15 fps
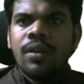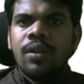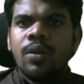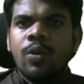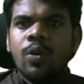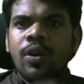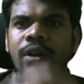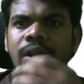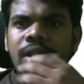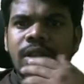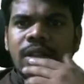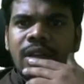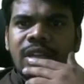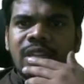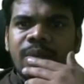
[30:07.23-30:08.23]
No, it is
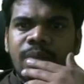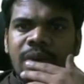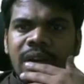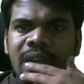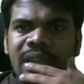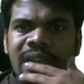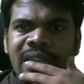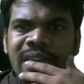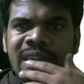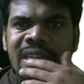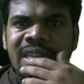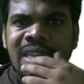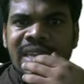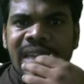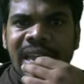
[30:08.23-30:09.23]
not gibberellic acid. It's
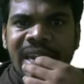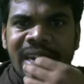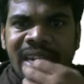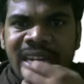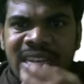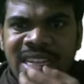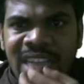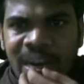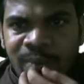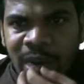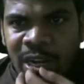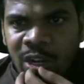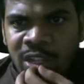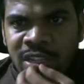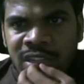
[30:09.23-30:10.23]
the kinetin. Cell
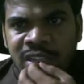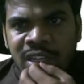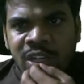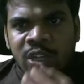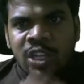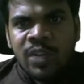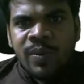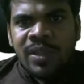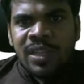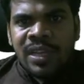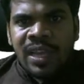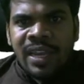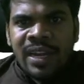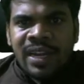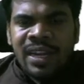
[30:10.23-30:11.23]
mitosis induced by the
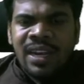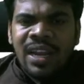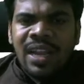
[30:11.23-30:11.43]
kinetin.